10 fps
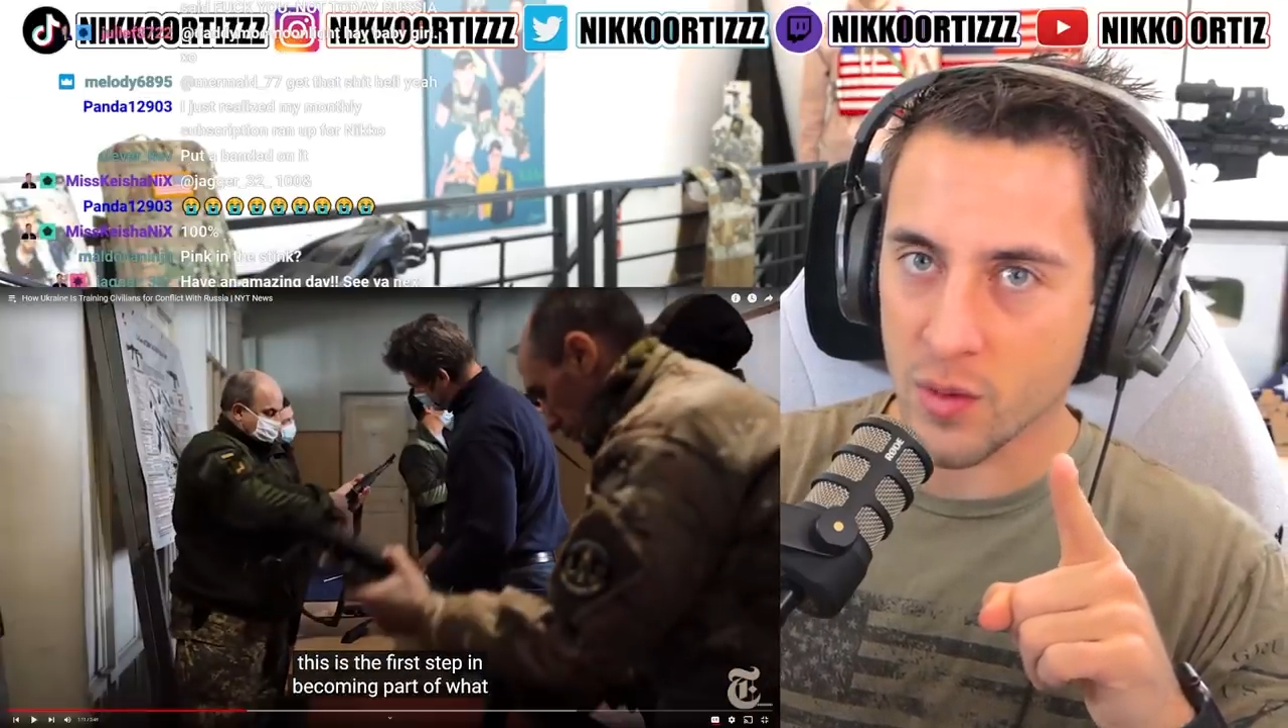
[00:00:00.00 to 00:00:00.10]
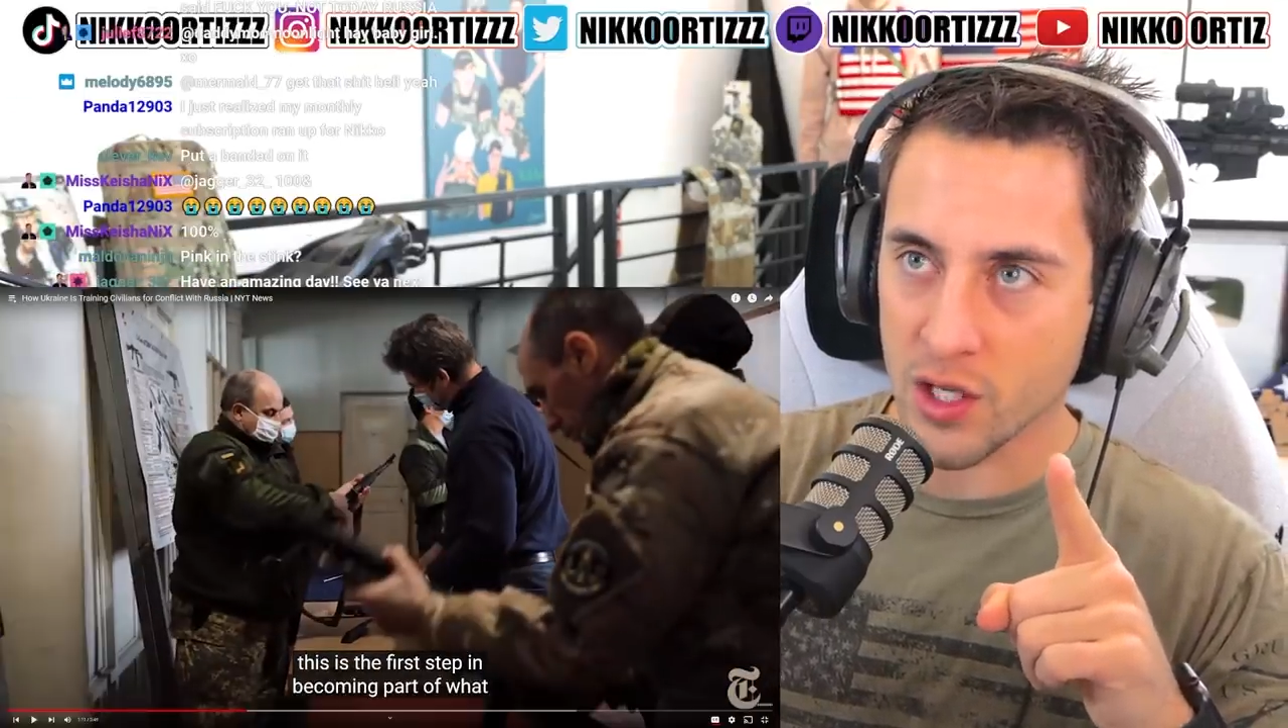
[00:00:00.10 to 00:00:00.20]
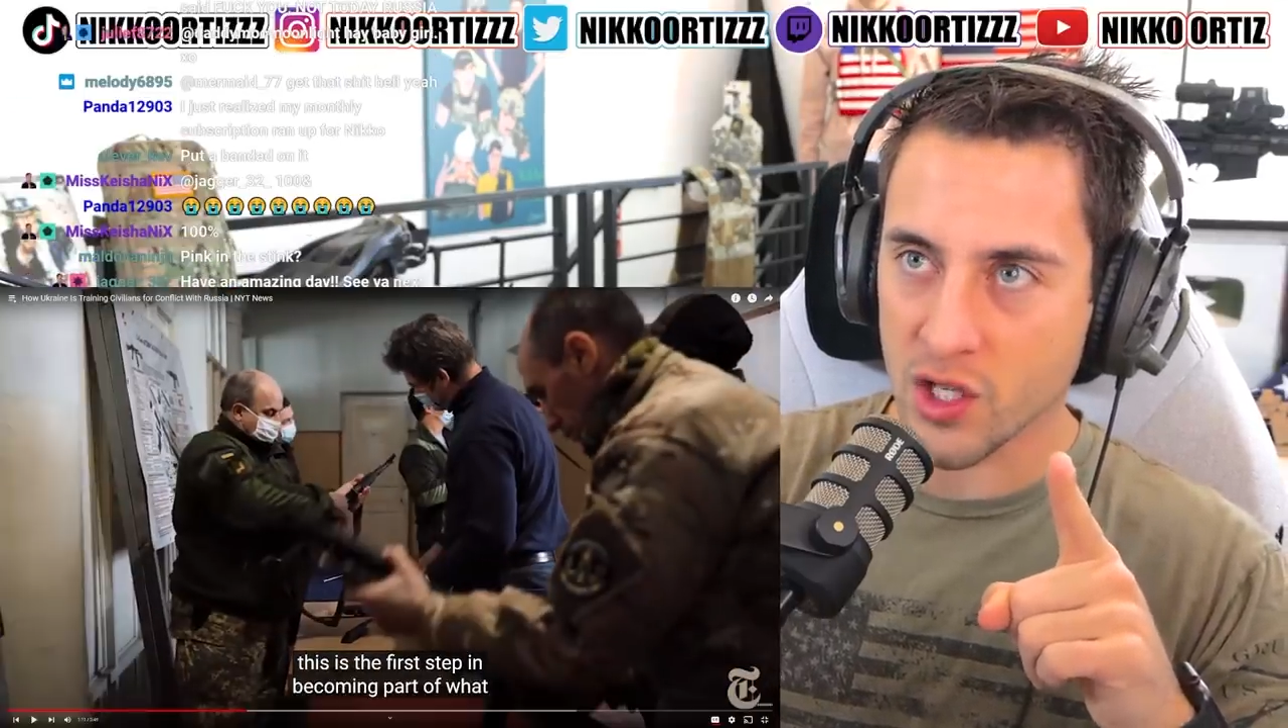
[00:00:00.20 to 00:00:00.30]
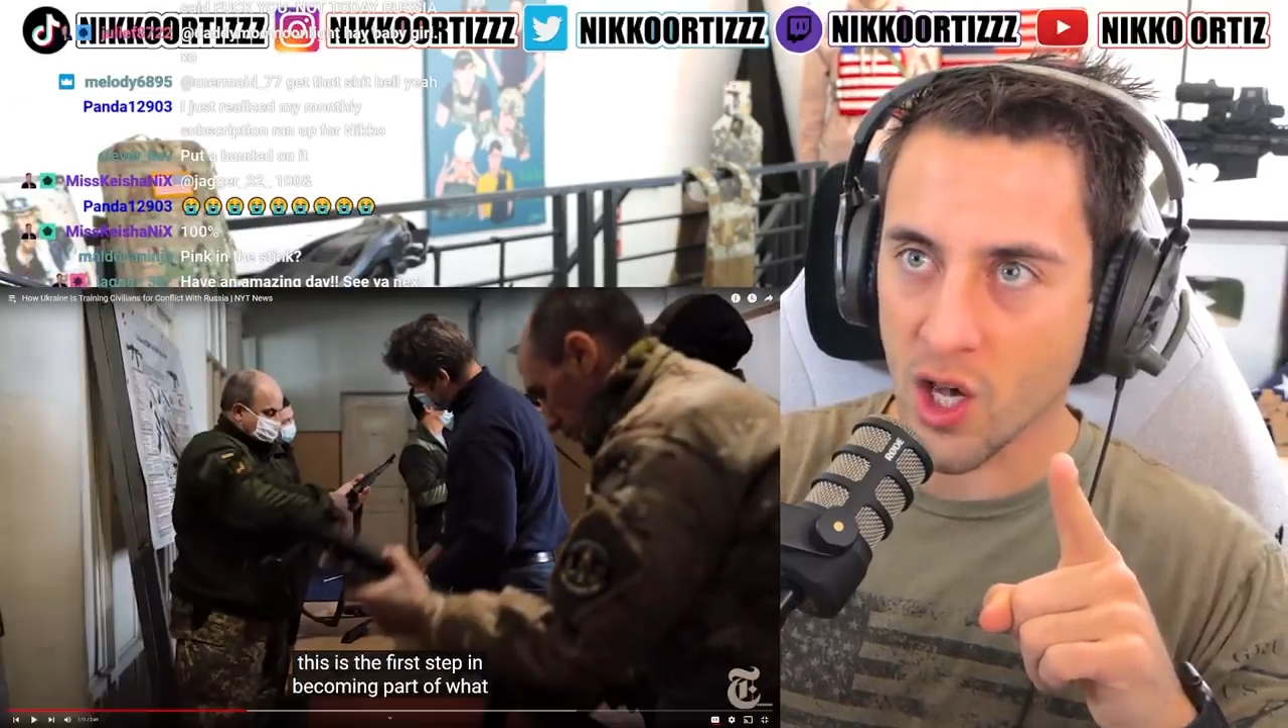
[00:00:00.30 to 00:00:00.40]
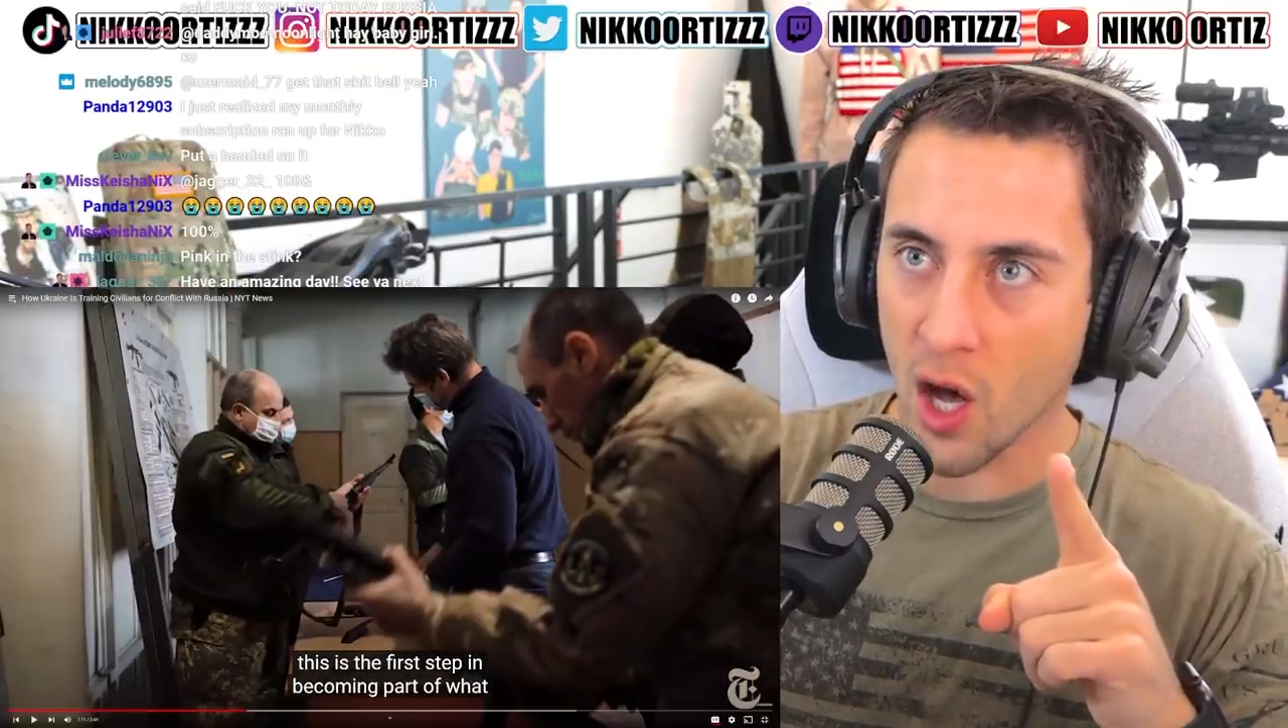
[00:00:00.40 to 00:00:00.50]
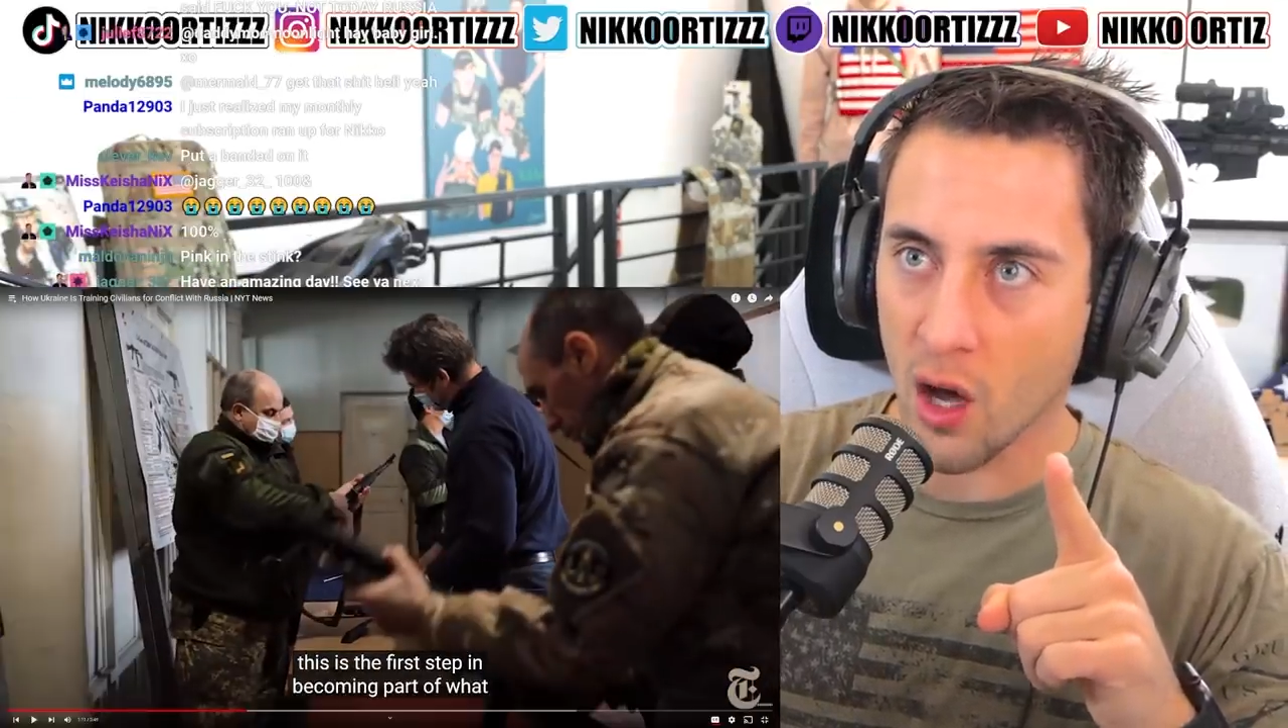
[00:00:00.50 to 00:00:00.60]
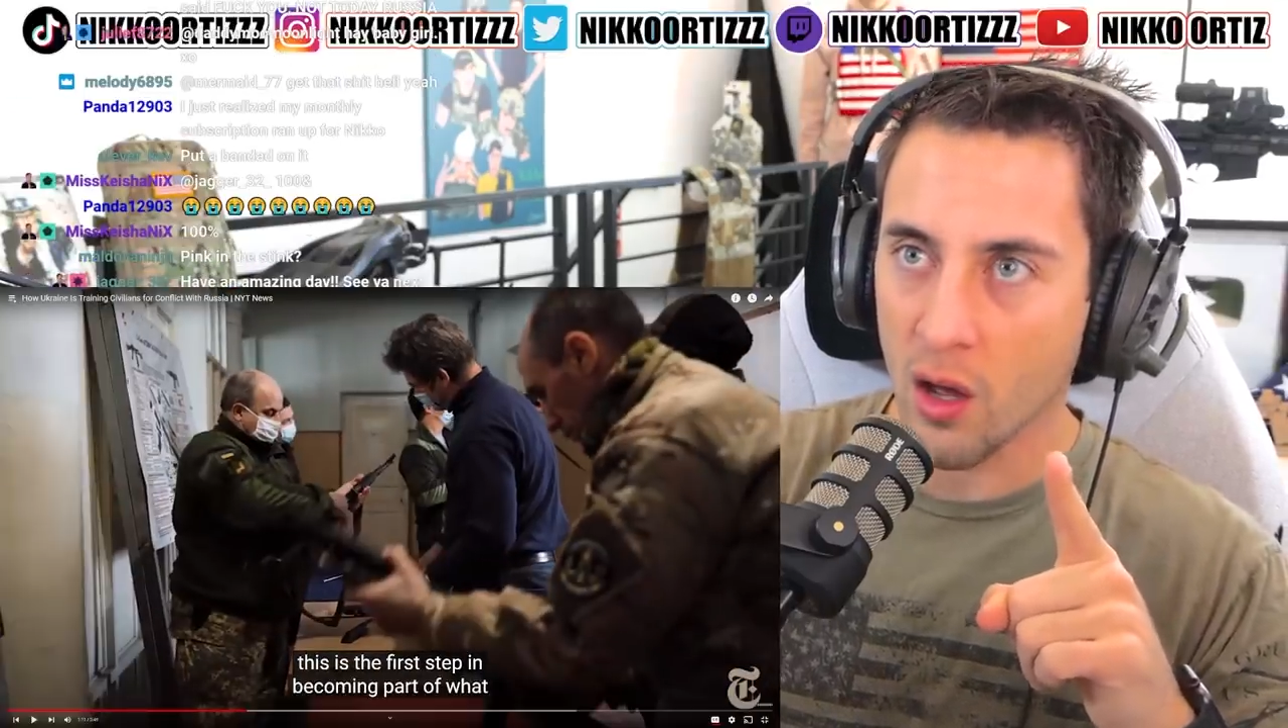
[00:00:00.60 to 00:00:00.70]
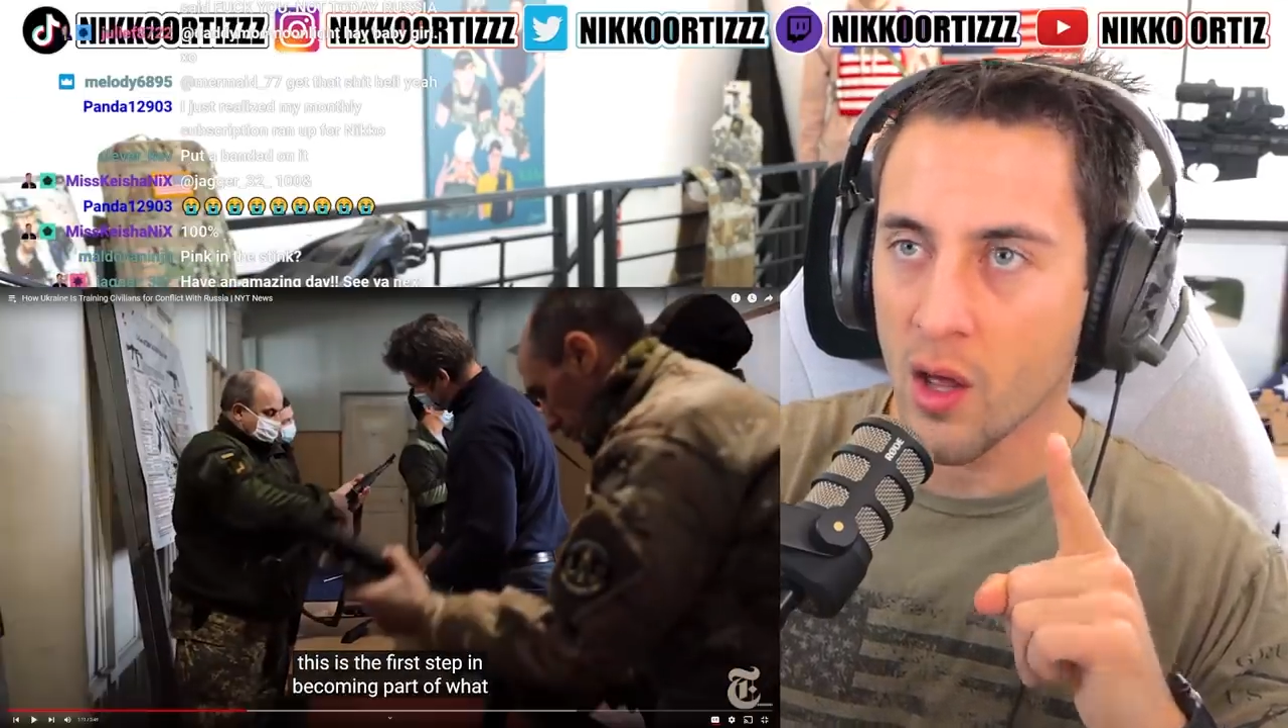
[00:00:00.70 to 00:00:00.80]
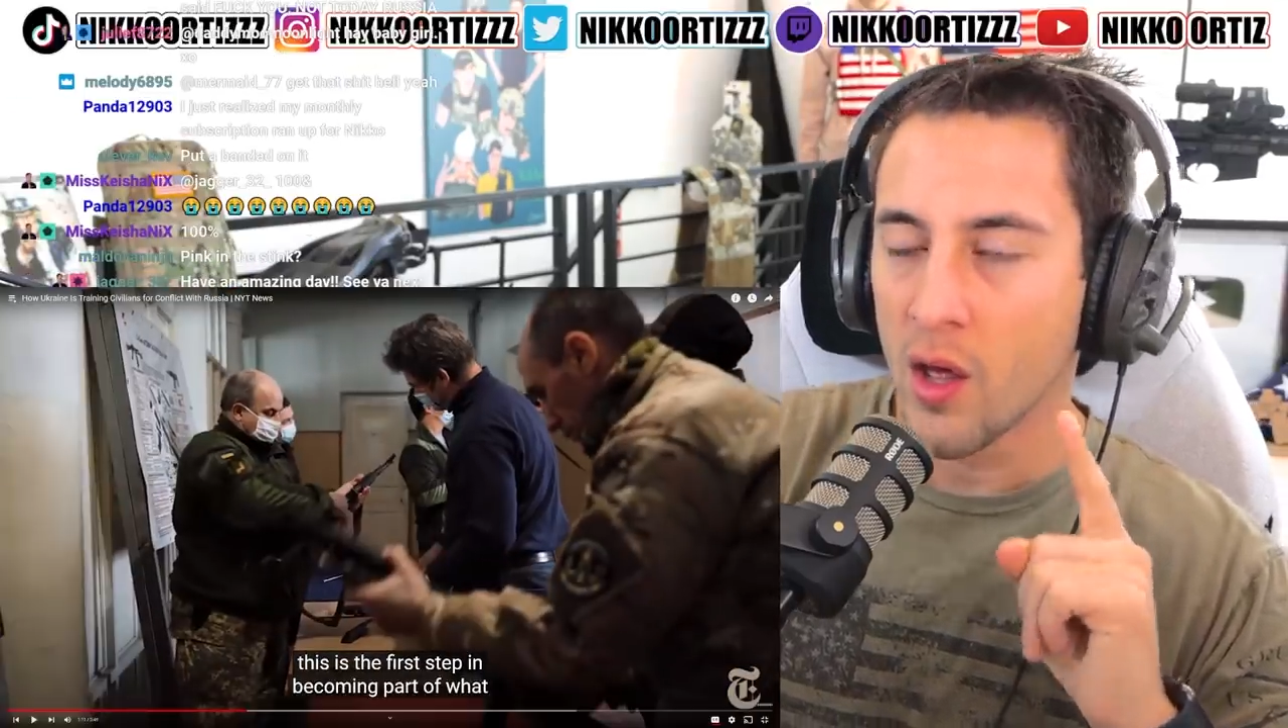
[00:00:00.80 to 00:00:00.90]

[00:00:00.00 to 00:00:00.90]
with the saw.